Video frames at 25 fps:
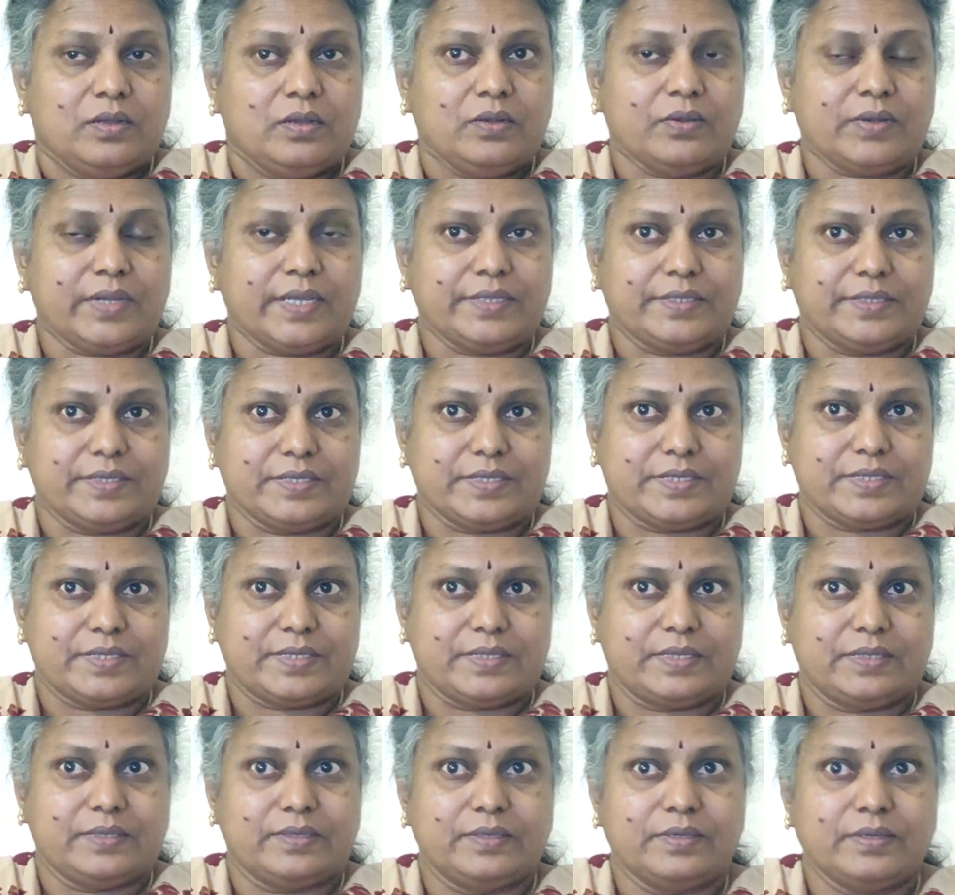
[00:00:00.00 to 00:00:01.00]
Look at
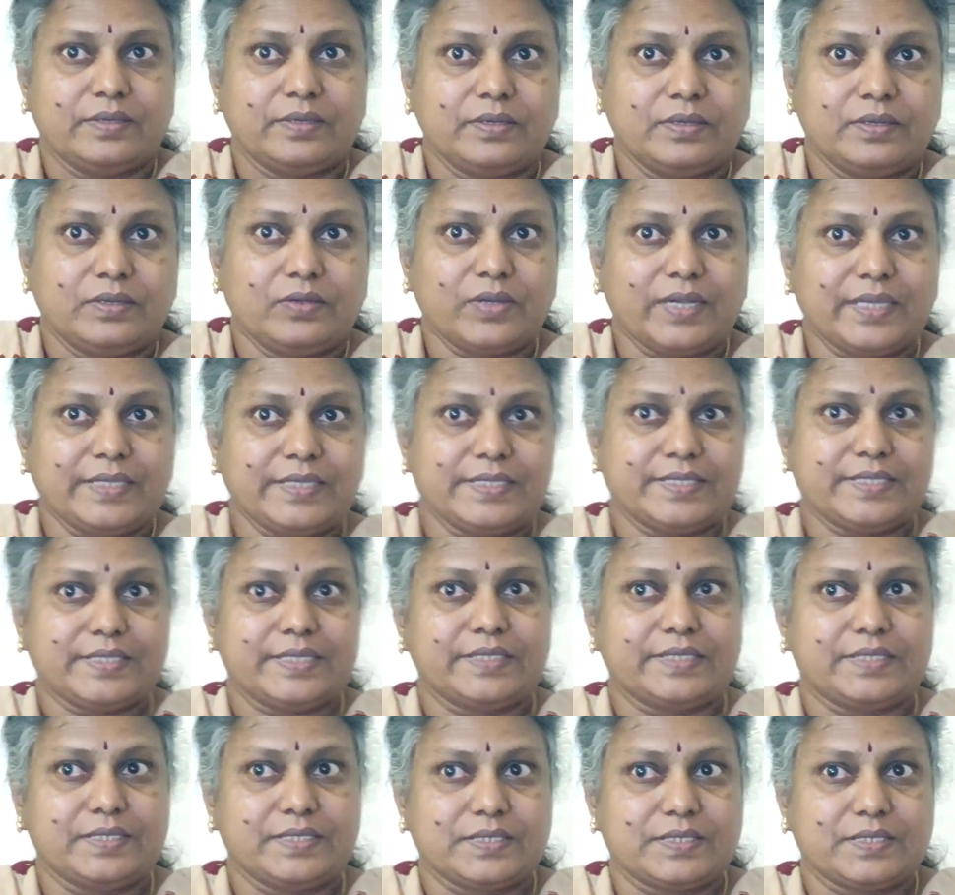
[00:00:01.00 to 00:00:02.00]
this. Look at these
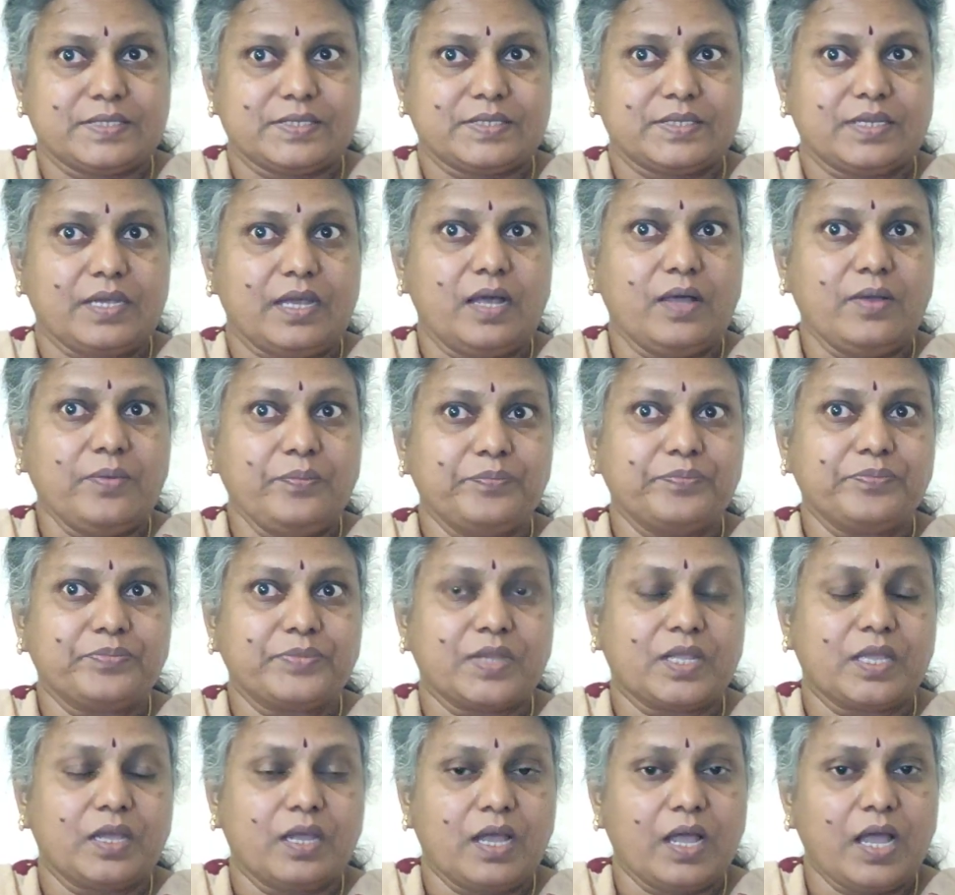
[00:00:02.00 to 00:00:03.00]
sentences here.
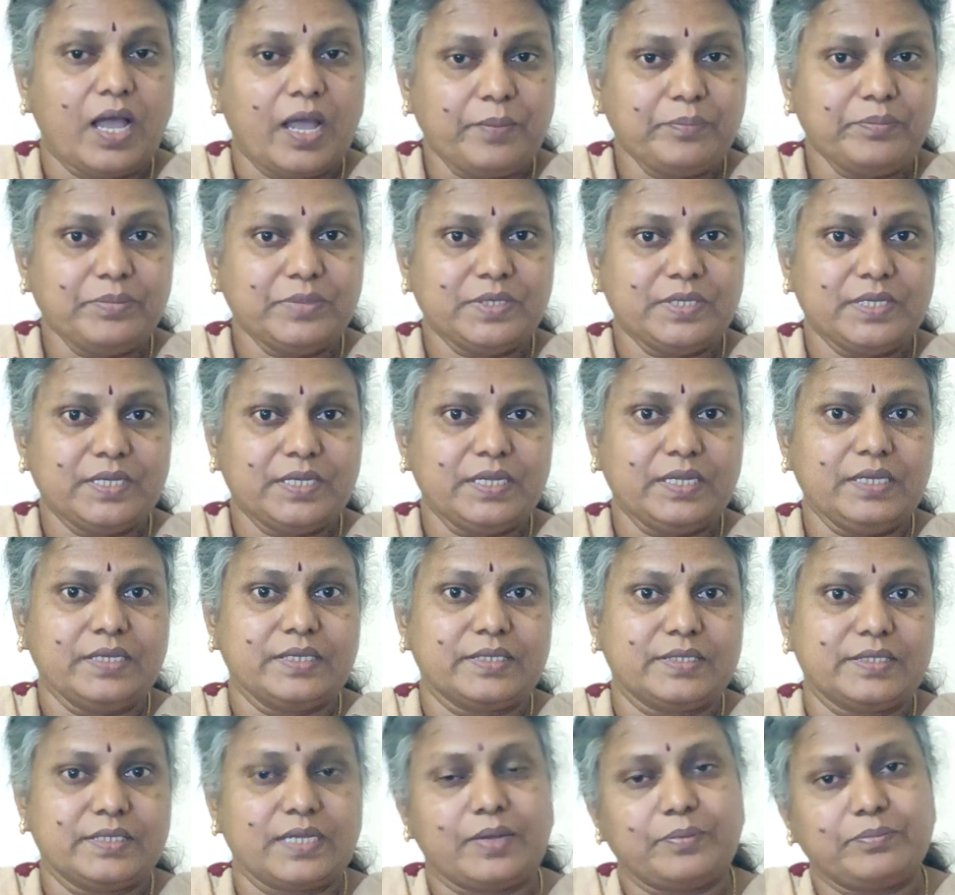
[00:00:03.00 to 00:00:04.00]

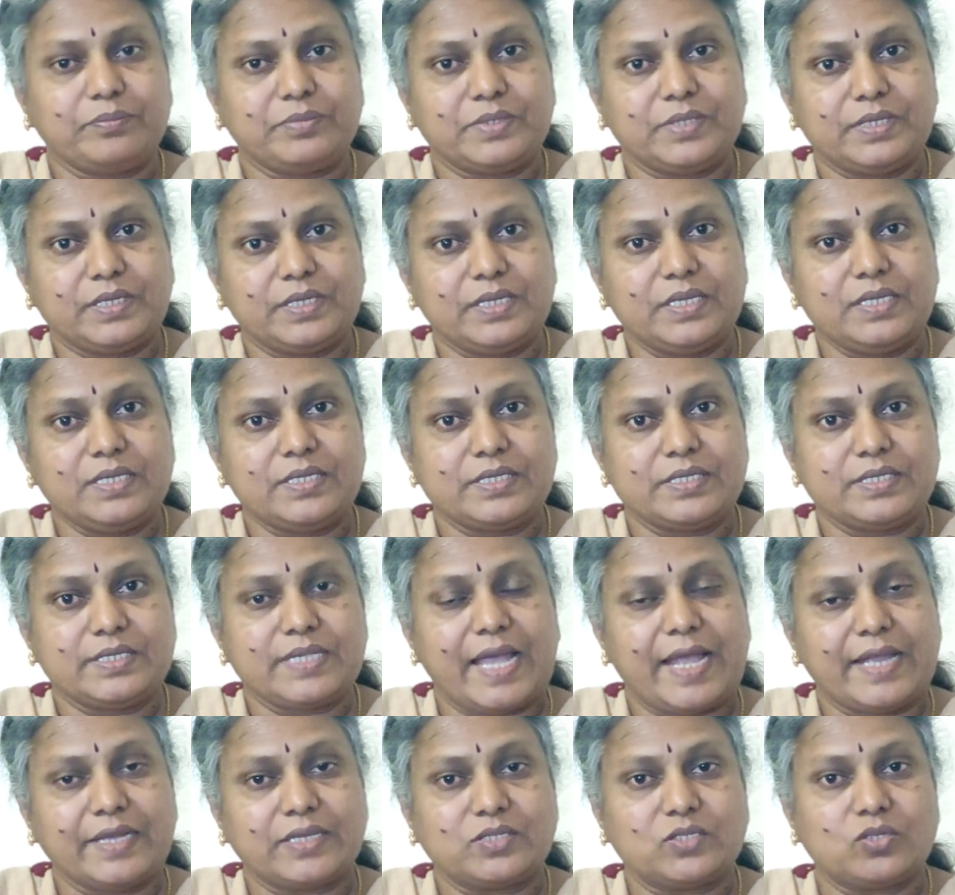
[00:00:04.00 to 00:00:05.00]
Humpty Dumpty
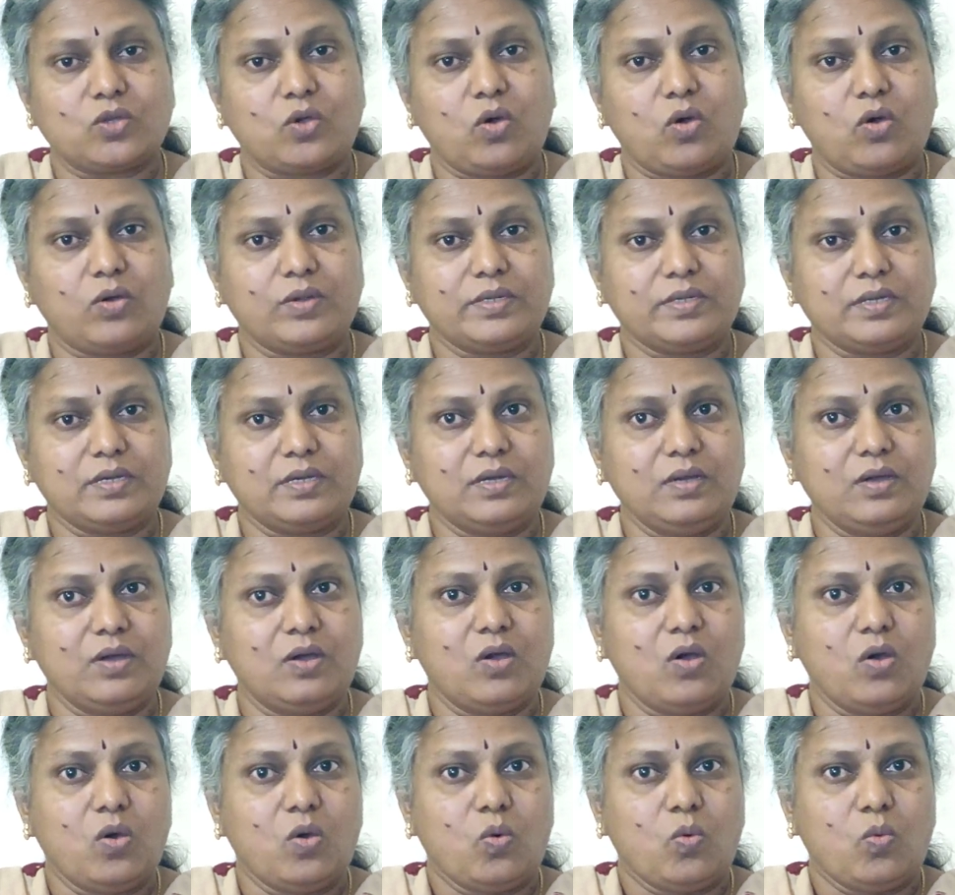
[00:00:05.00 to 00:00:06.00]
sat on a
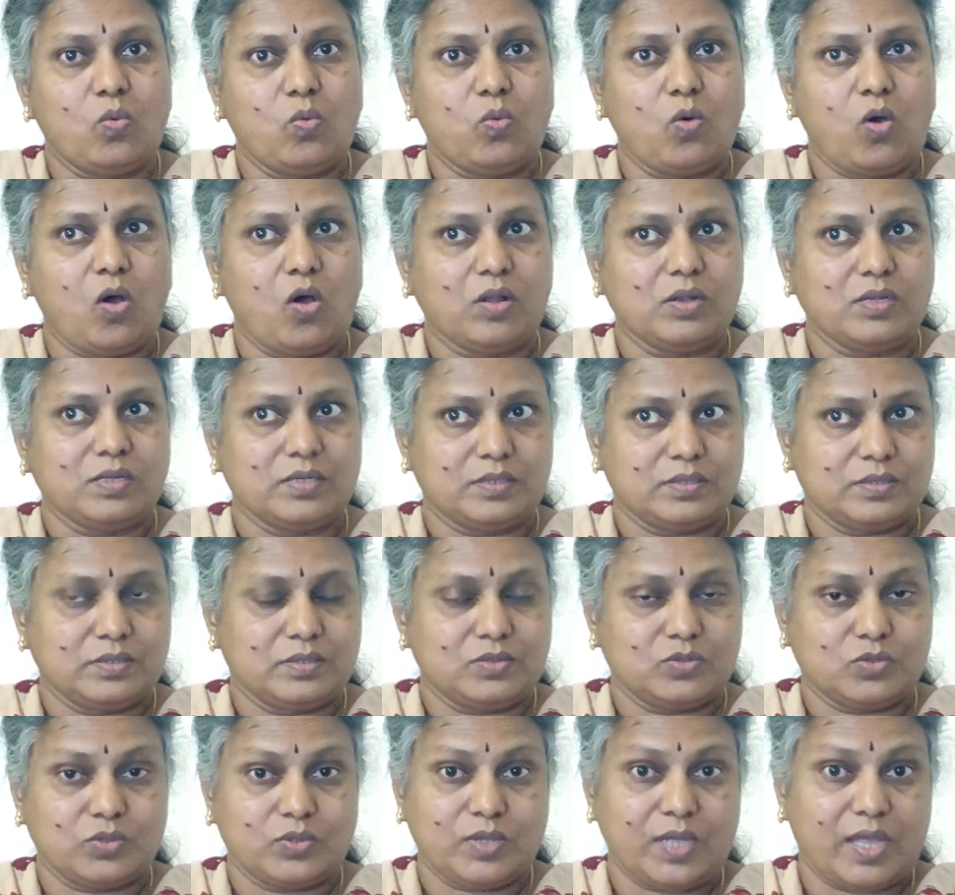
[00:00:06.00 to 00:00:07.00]
wall.
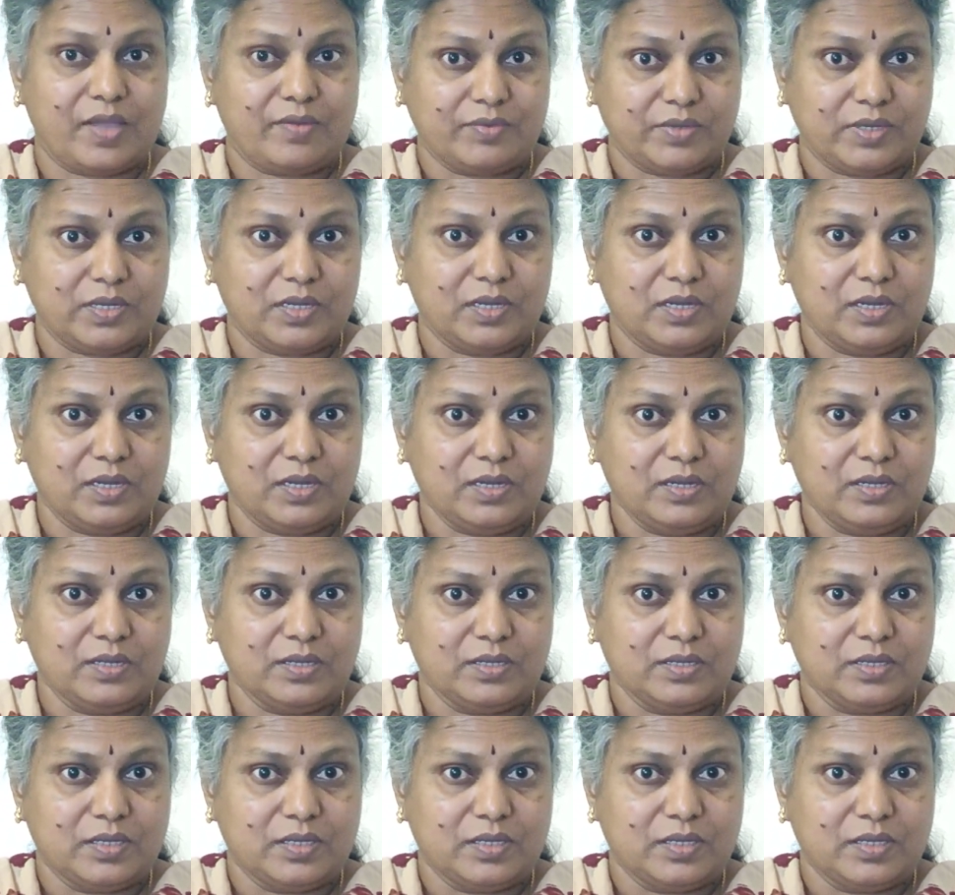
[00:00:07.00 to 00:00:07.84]
So you have a,